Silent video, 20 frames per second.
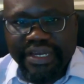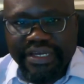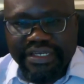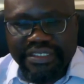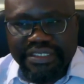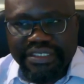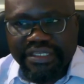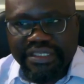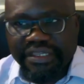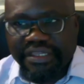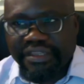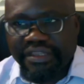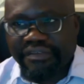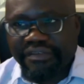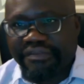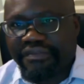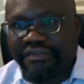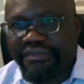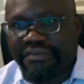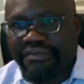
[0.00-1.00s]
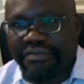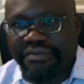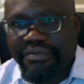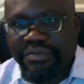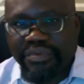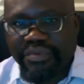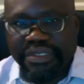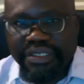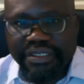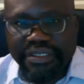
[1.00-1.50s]
inactive,
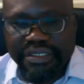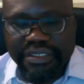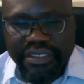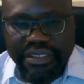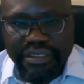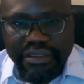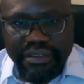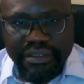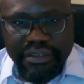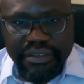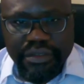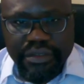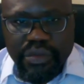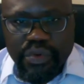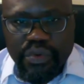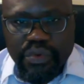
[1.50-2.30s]
we are